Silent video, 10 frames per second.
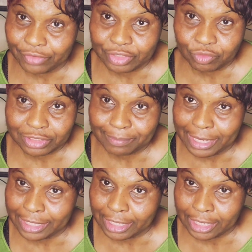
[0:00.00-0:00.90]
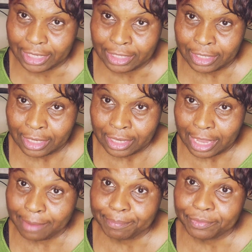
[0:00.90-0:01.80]
retwist my hair
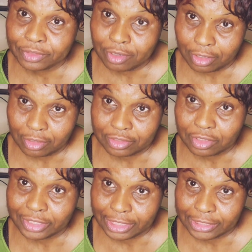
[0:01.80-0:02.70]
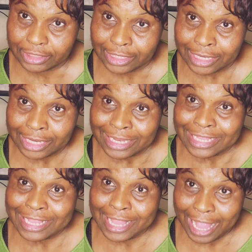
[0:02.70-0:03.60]
and put colors on it.
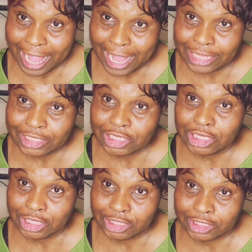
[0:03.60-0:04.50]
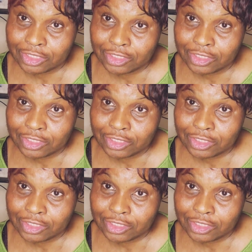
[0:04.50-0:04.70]
That is